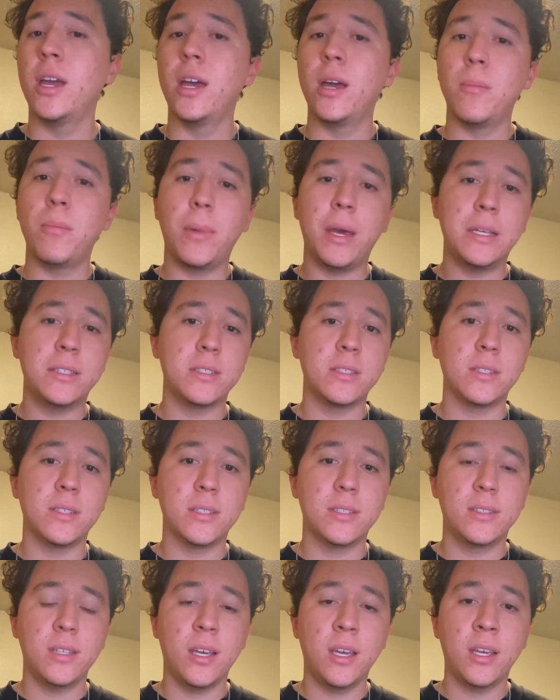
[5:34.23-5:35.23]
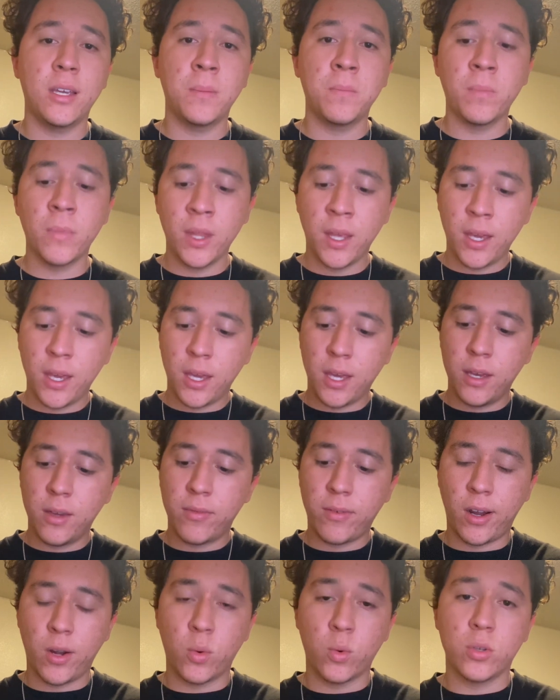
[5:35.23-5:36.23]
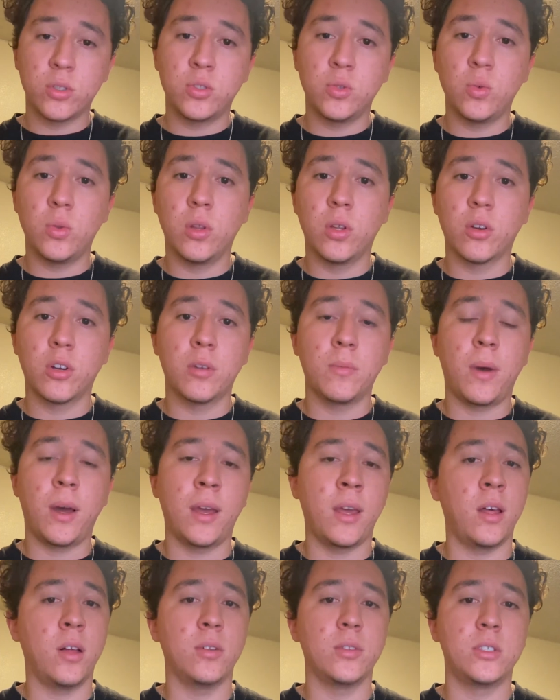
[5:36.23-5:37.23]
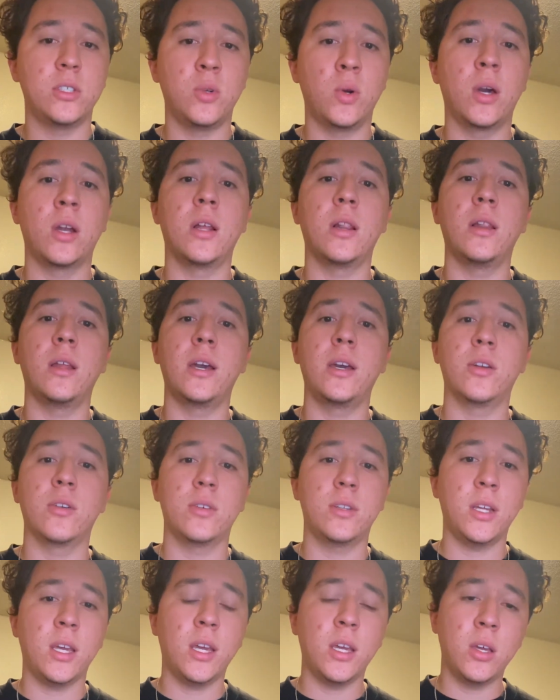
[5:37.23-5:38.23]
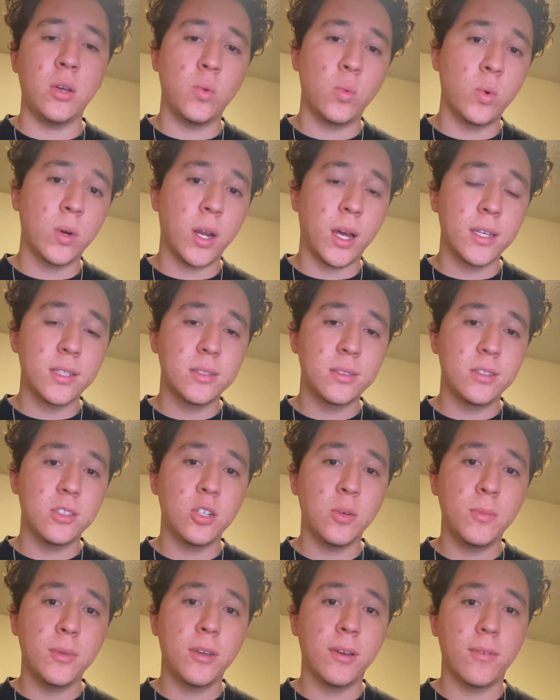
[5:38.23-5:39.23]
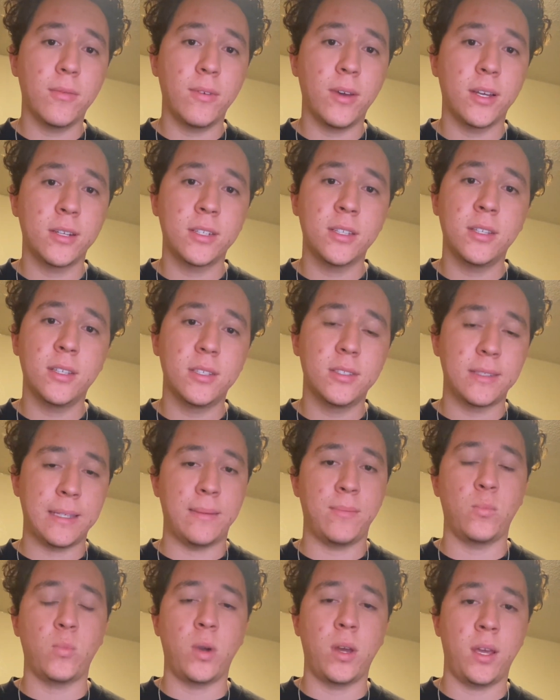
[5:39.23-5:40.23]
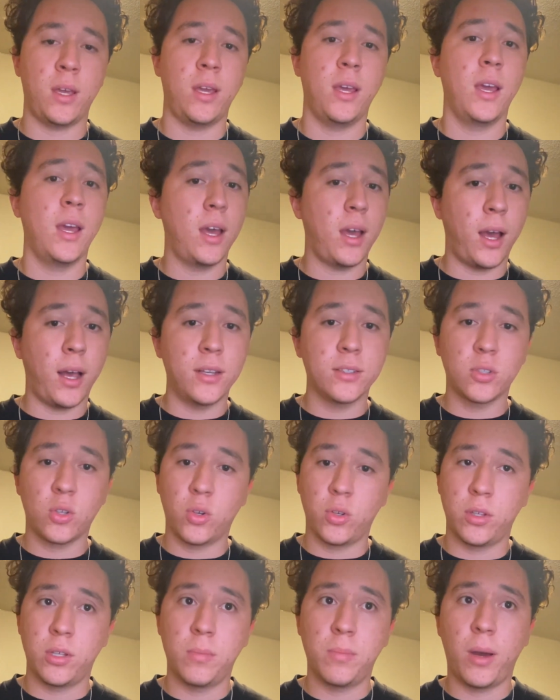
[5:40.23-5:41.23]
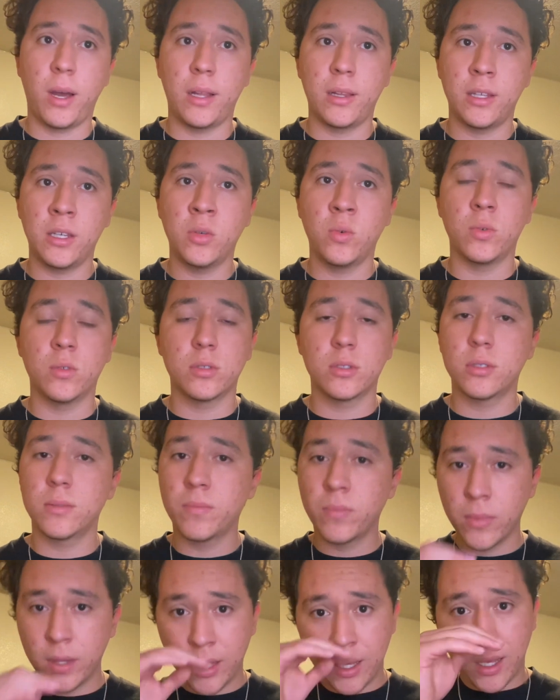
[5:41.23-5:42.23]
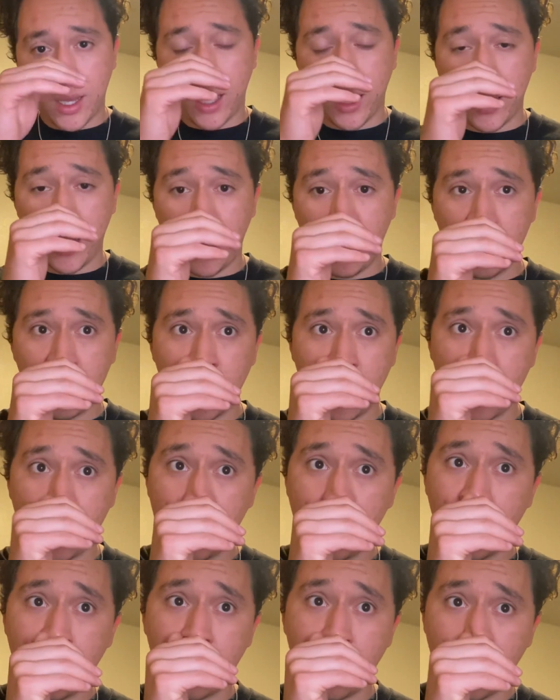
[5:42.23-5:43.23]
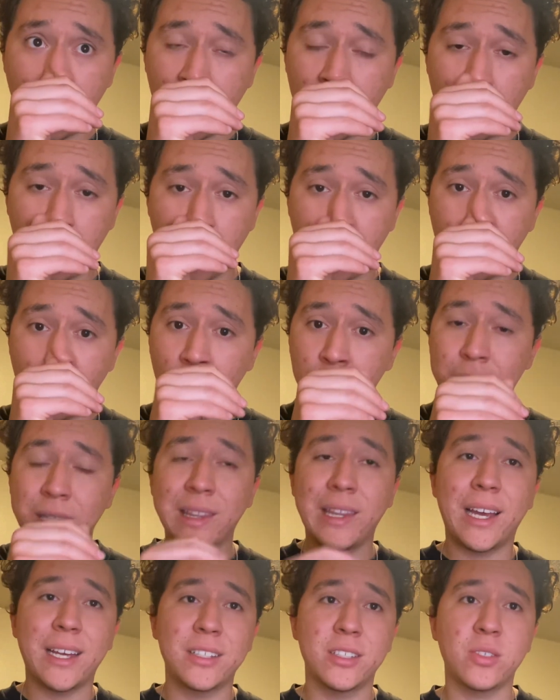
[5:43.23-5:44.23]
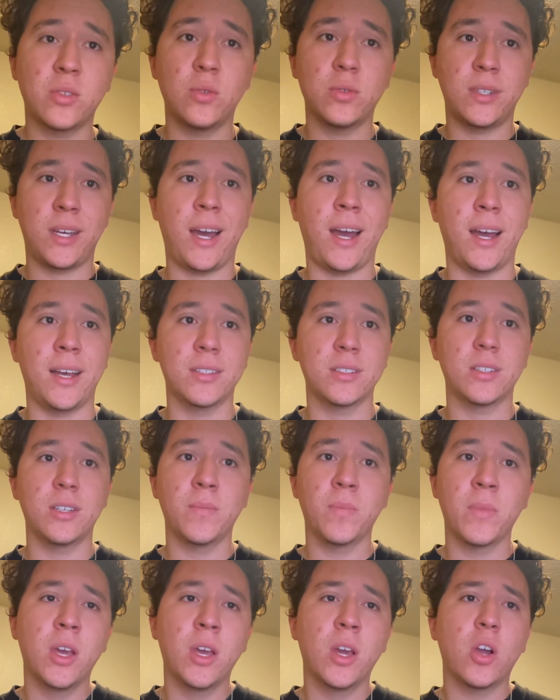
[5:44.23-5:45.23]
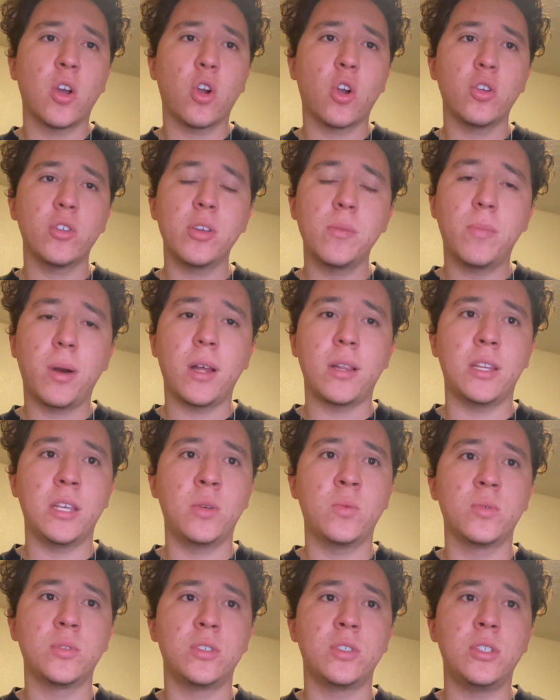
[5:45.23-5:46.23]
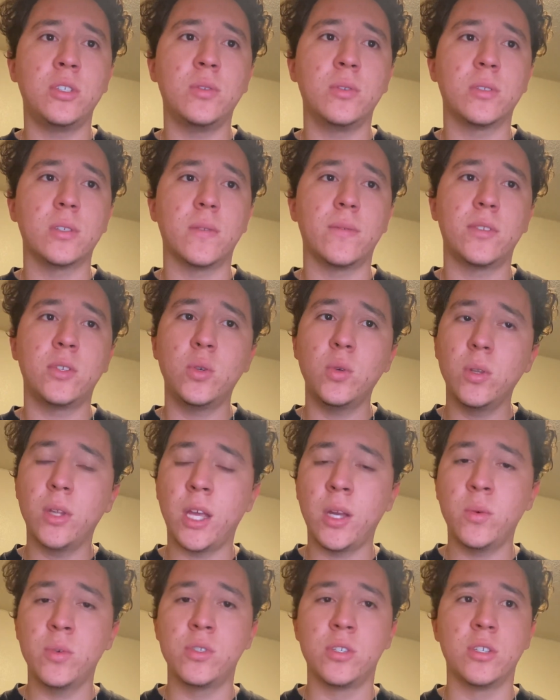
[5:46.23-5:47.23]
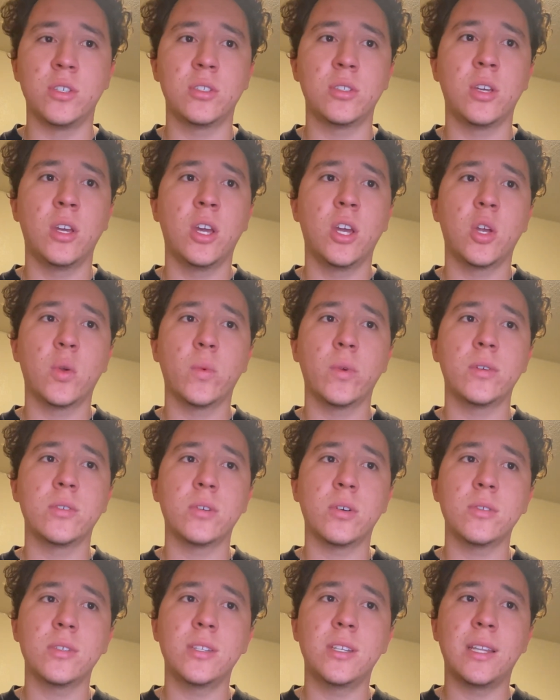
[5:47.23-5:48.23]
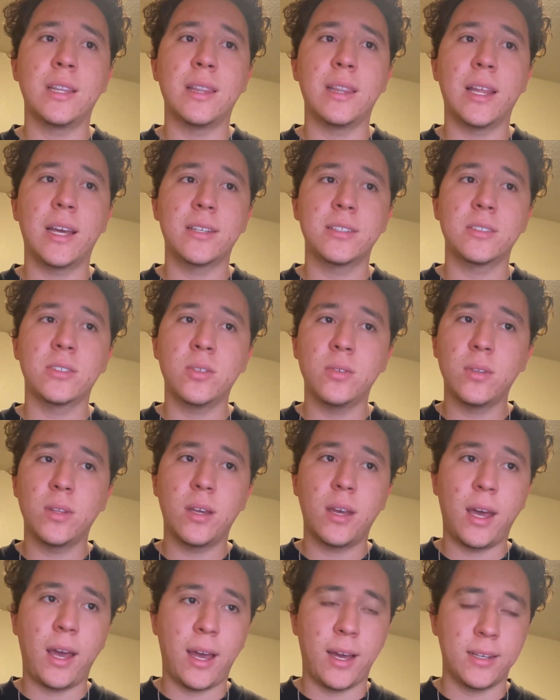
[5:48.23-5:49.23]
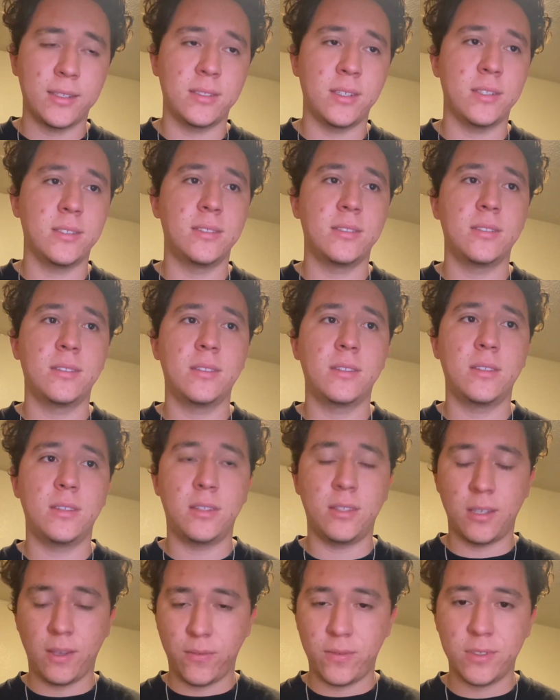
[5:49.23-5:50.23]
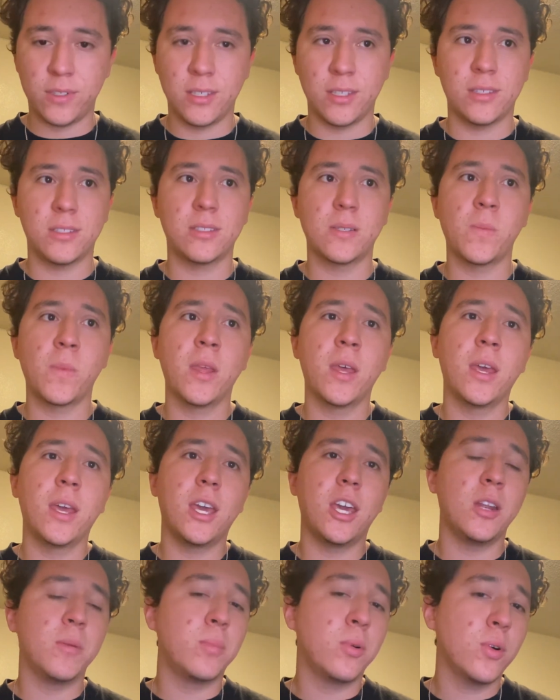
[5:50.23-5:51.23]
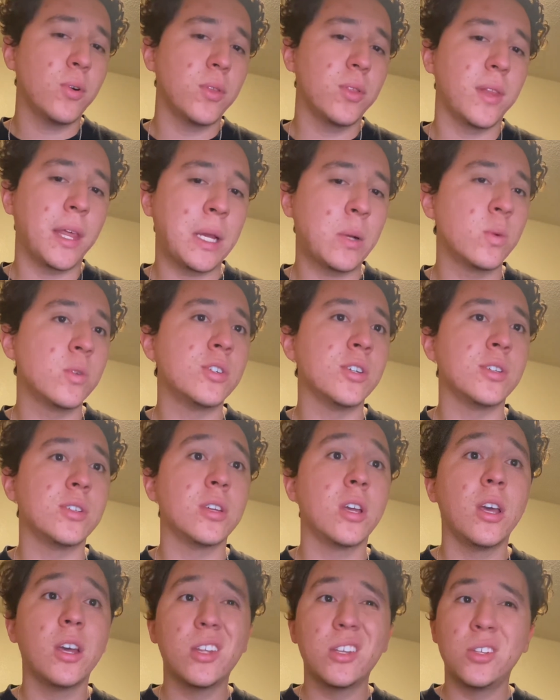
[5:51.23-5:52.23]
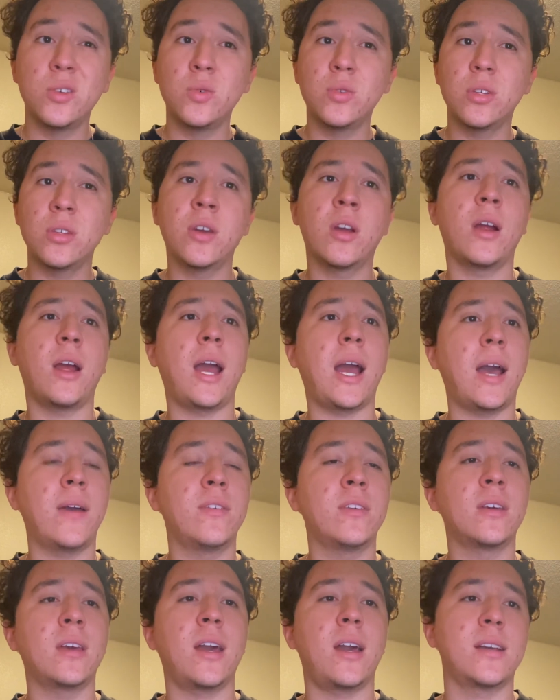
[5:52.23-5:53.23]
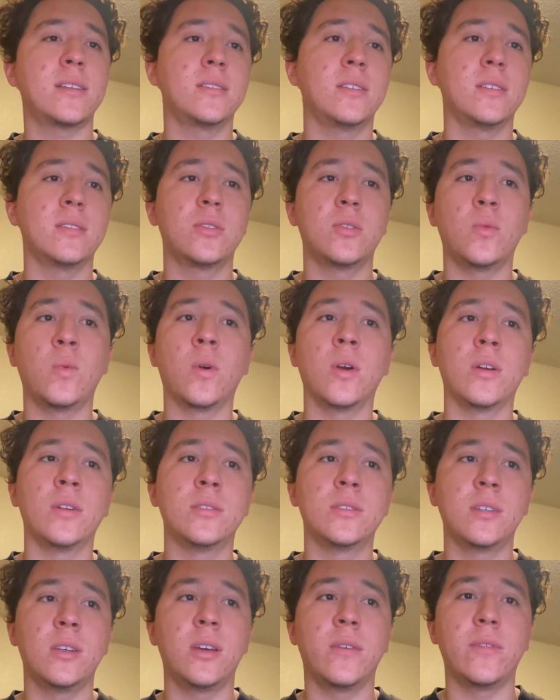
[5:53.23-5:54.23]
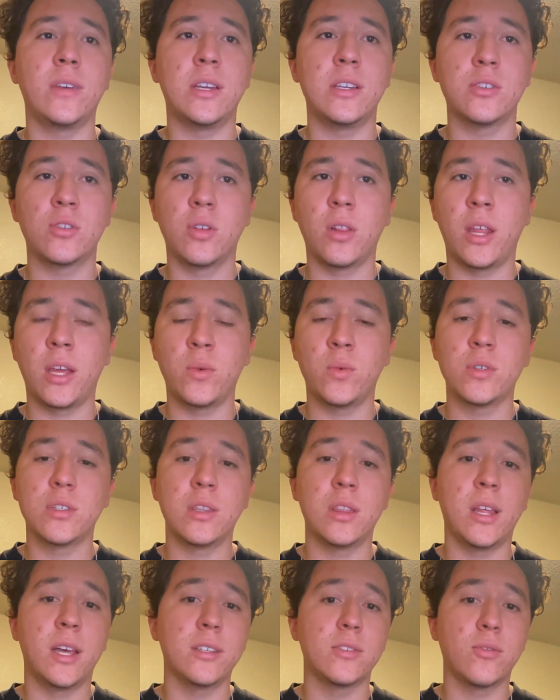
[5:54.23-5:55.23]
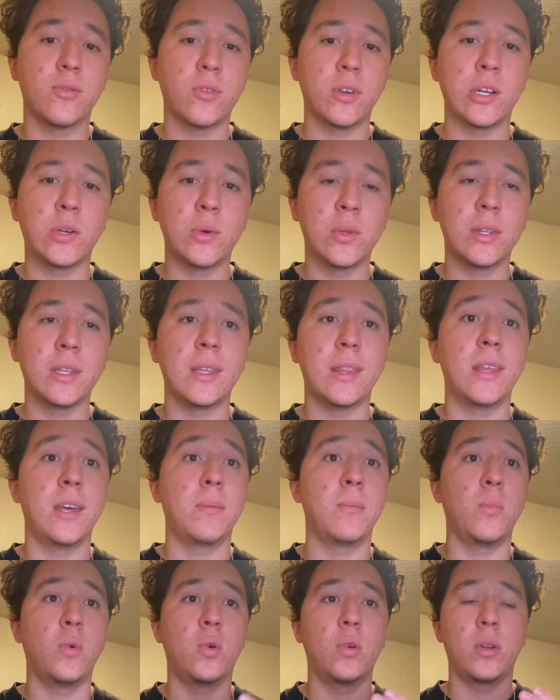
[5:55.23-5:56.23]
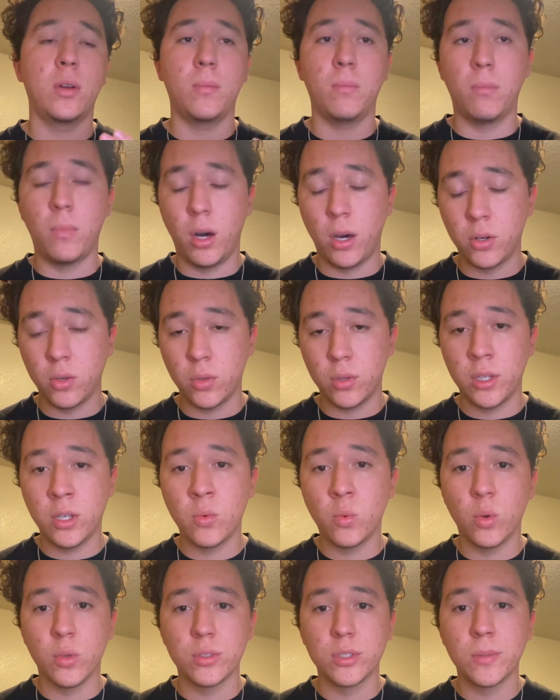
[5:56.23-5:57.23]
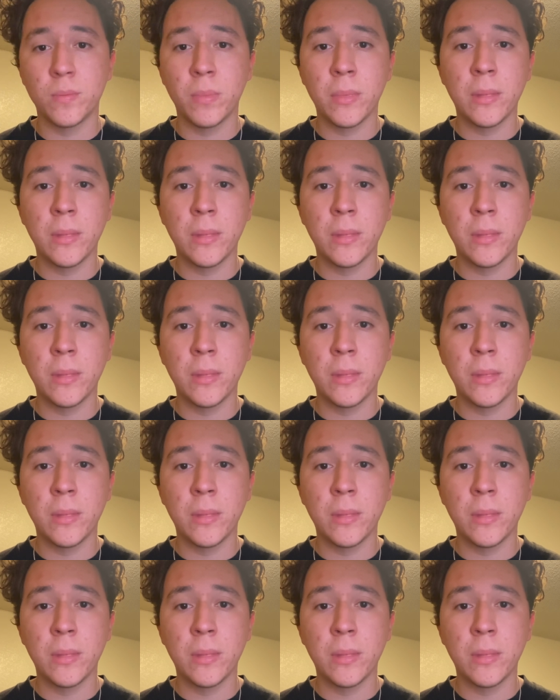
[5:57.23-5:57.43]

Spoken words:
Basically saying, if I were to learn my L2 at a later date, would I still be affected the same way as early bilinguals? And now, in a performed lexical task, early bilinguals' use of two languages resulted in lexical access deficits in both languages due to their having access to words of each language less frequently than monolinguals.